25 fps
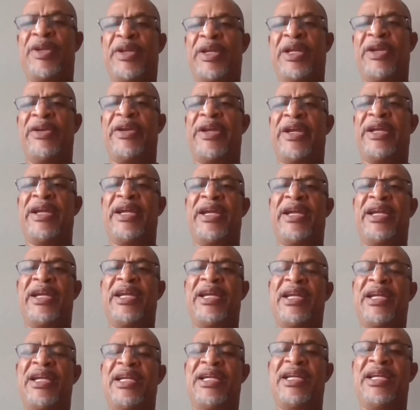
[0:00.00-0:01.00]

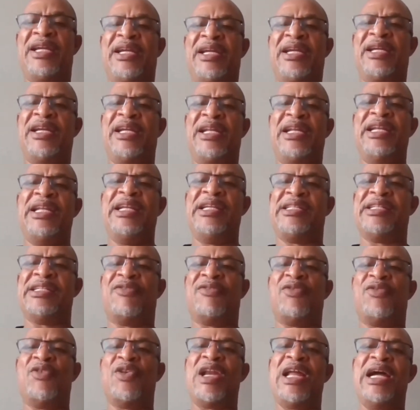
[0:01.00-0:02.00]
a leader
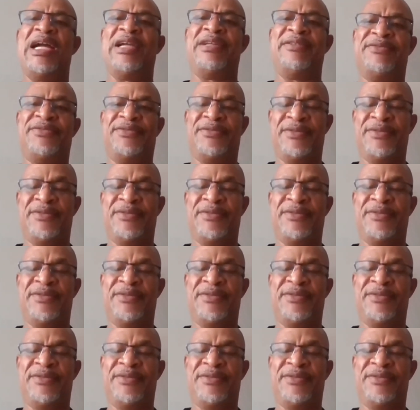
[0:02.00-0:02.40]
for life.